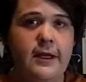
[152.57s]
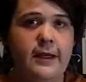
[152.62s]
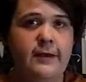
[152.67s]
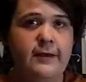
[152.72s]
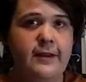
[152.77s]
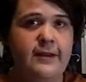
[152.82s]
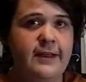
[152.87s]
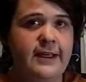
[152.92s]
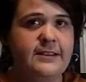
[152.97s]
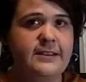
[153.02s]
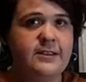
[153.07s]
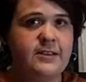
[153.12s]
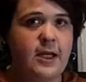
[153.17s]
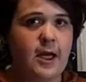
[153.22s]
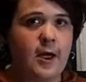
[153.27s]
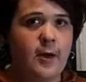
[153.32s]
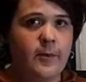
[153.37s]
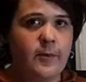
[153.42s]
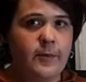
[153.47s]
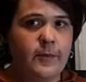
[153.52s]
Then they
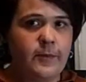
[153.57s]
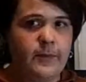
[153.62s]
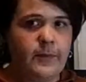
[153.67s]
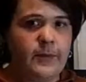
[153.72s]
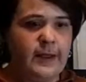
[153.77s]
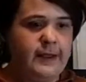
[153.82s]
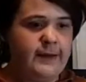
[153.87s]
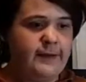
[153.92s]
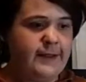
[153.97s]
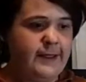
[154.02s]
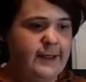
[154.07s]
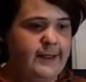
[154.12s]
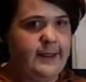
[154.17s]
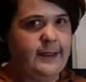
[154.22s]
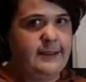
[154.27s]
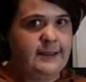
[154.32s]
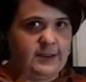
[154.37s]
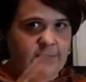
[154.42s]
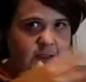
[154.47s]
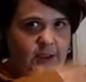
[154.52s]
stop, and then
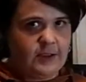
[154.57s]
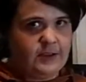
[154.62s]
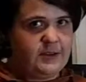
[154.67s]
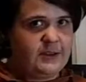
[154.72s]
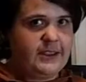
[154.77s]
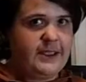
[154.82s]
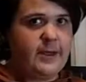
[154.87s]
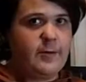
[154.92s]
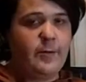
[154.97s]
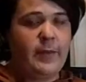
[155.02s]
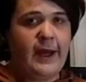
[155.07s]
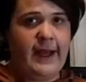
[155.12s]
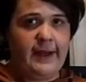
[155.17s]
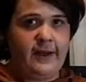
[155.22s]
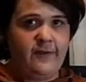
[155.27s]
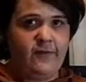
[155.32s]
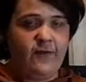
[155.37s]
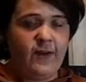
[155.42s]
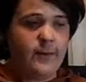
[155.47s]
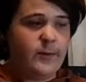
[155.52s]
it starts again back
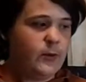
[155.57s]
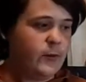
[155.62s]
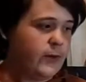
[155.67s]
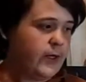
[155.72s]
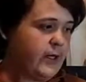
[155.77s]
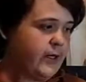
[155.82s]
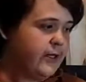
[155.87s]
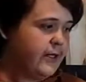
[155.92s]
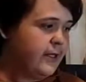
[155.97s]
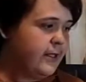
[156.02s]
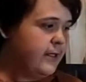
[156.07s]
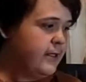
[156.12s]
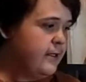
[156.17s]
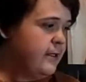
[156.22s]
in February.